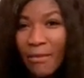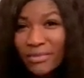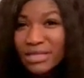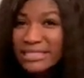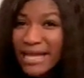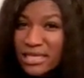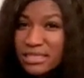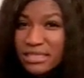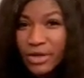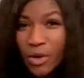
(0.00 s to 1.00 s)

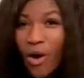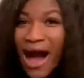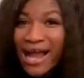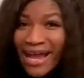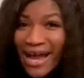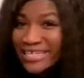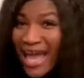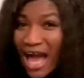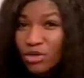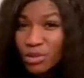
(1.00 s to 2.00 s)
nursing, or allied
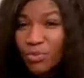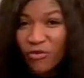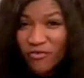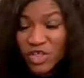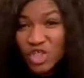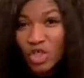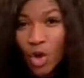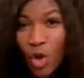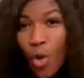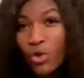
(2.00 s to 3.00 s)
health
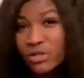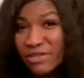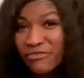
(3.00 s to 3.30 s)
professional course.